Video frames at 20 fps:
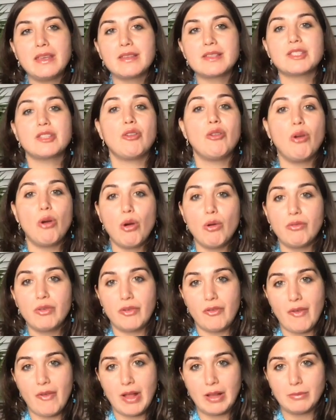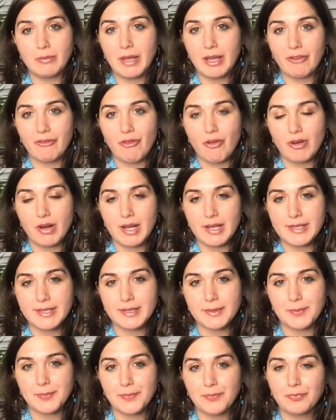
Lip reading: so overwhelming for us?